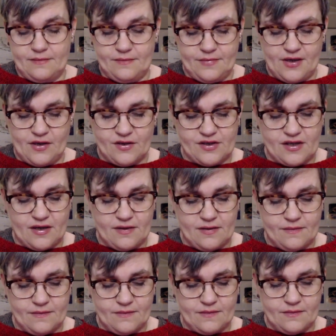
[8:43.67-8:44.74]
because
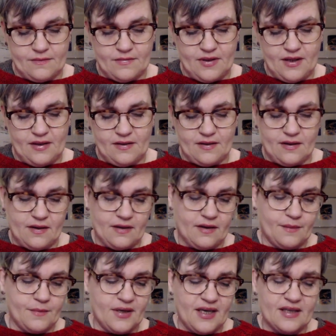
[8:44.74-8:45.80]

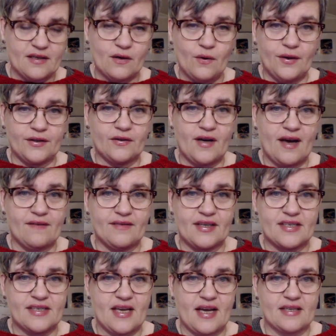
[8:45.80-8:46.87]
I'm either going to have
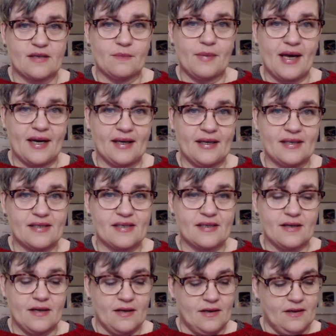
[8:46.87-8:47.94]
this as a blanket
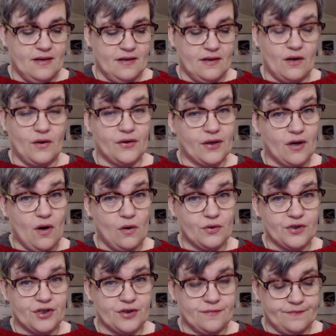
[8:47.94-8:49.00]
on the
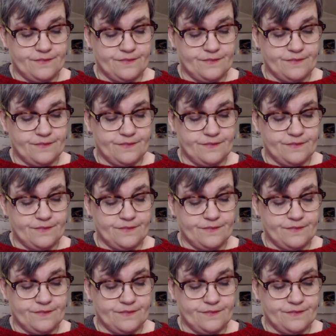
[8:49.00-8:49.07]
couch,